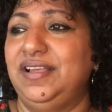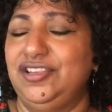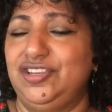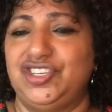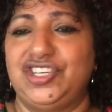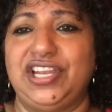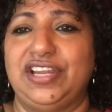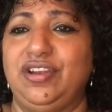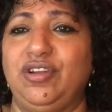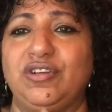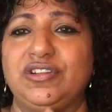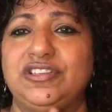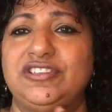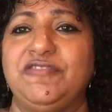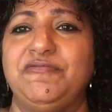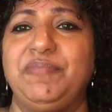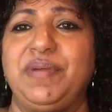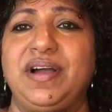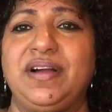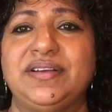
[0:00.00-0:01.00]
she had lots
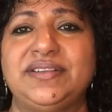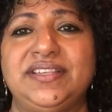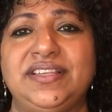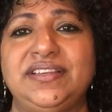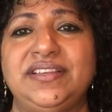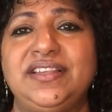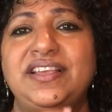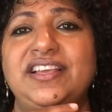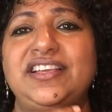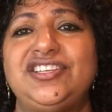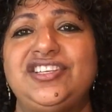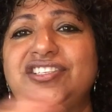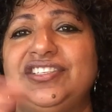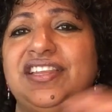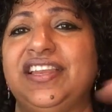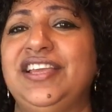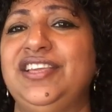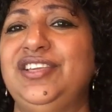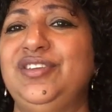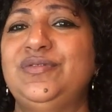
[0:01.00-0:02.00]
of marks and she
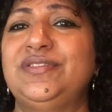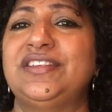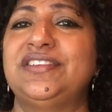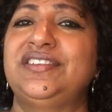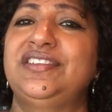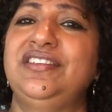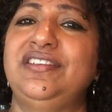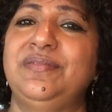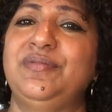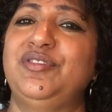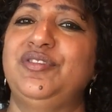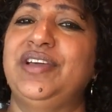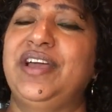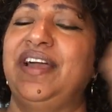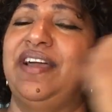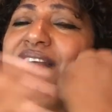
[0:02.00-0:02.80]
said i use the serum on her